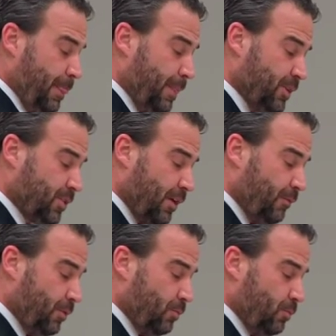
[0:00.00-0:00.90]
This
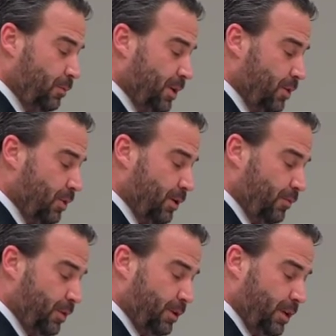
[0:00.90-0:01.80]
effort will be no
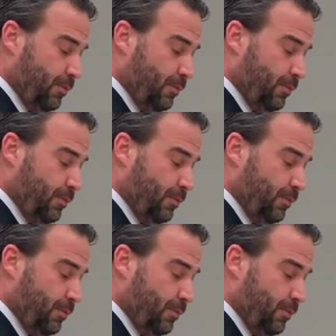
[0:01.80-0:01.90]
different.